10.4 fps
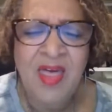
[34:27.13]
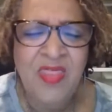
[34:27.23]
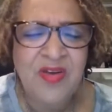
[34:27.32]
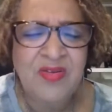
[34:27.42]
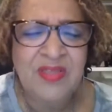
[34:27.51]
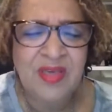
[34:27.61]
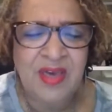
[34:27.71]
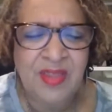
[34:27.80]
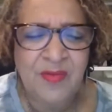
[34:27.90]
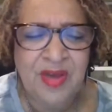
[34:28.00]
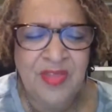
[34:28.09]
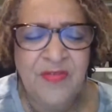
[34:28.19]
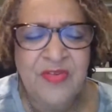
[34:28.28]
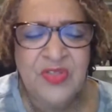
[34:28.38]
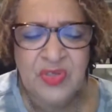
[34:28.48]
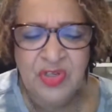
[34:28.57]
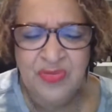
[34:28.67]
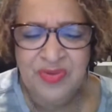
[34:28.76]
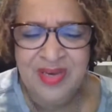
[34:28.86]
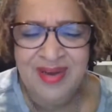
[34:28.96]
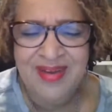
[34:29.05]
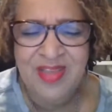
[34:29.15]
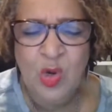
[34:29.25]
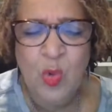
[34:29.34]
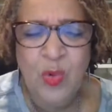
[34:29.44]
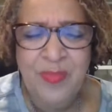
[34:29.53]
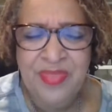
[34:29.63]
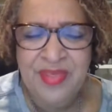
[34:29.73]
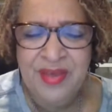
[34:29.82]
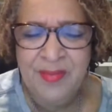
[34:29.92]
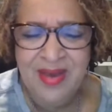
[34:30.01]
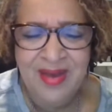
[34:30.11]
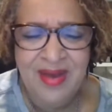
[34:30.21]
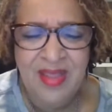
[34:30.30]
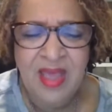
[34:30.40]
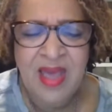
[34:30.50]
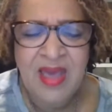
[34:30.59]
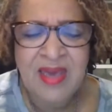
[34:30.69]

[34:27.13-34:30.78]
And those that are getting ready for surgery, God, equip them, God.